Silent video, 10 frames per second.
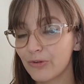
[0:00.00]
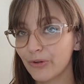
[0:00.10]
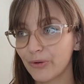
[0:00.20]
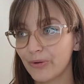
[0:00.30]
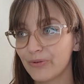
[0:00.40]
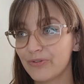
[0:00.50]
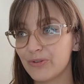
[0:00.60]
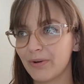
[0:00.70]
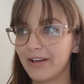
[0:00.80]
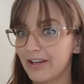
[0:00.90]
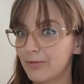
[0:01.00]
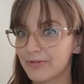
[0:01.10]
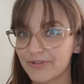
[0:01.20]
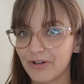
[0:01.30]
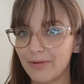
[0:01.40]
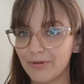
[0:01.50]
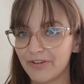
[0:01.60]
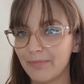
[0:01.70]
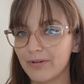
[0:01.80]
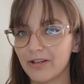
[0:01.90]
So do I now prescribe
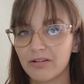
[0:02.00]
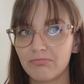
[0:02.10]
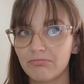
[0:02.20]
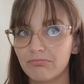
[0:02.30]
Ozempic?